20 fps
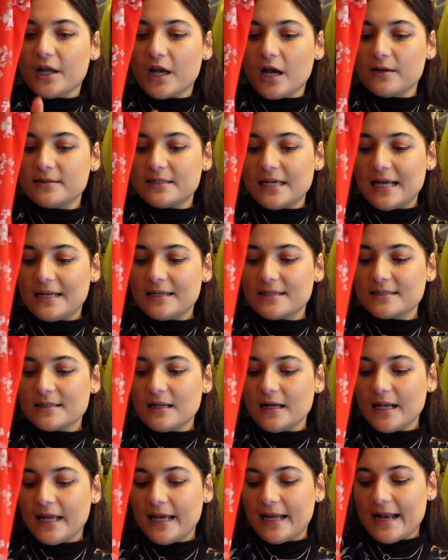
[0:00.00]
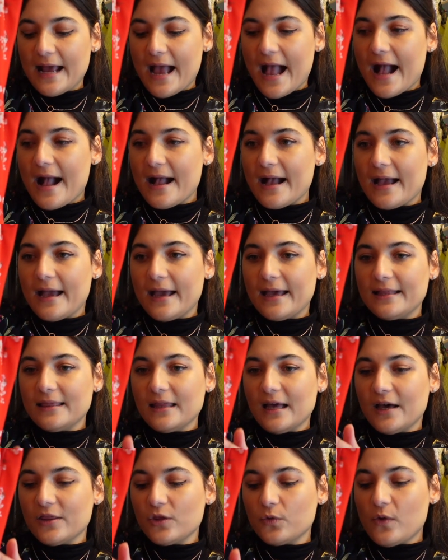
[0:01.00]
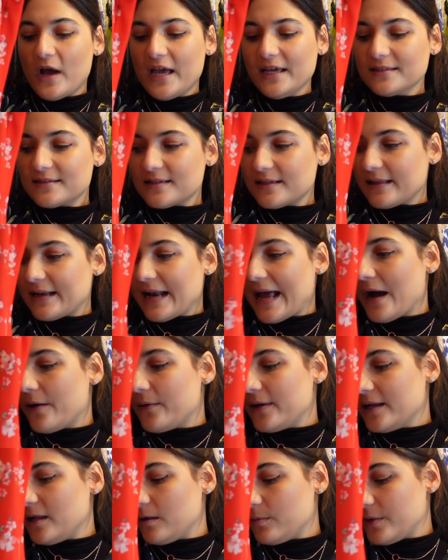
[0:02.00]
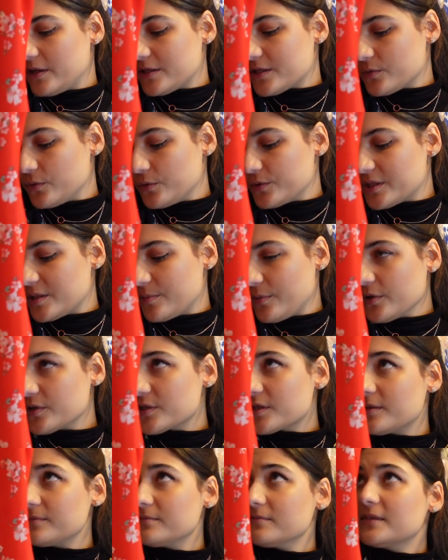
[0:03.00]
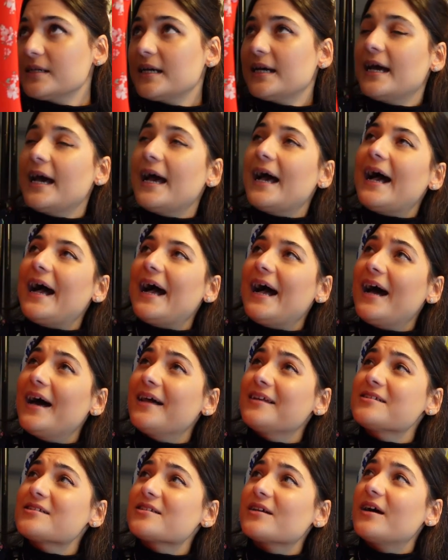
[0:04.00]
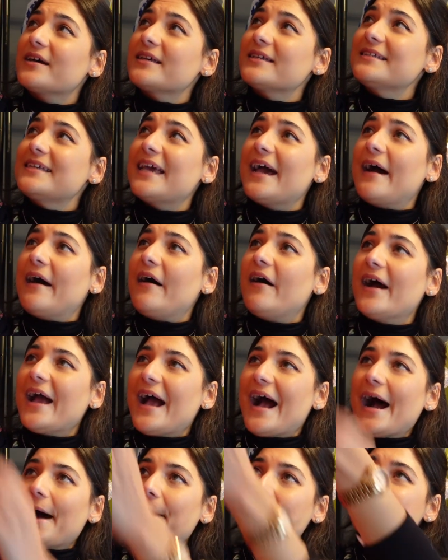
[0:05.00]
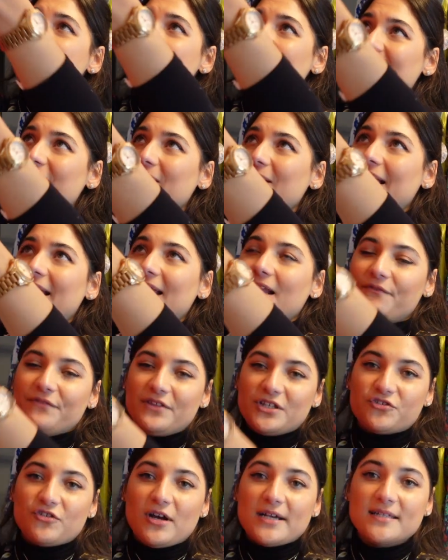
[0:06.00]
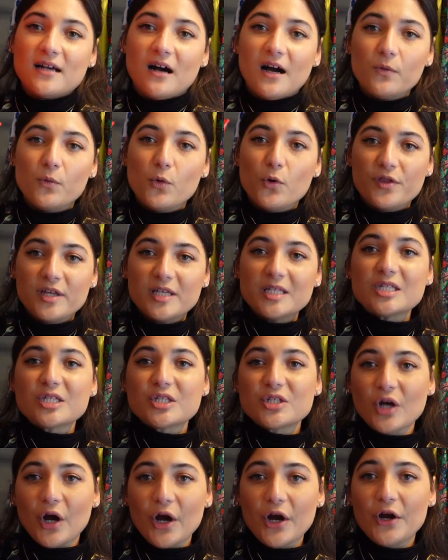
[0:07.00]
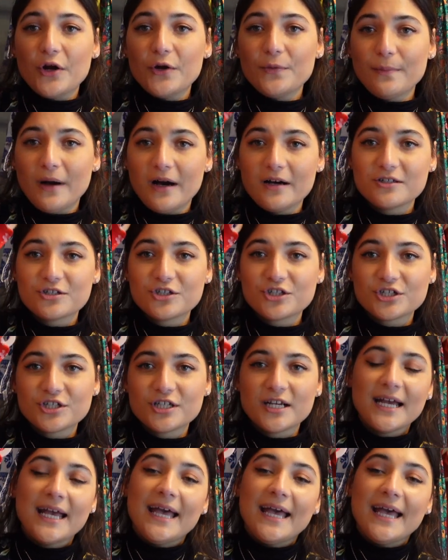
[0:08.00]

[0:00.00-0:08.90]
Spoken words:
of goes in slightly in at the waist and then out a little bit towards the bottom. And yeah, I absolutely love this dress. I wore this so much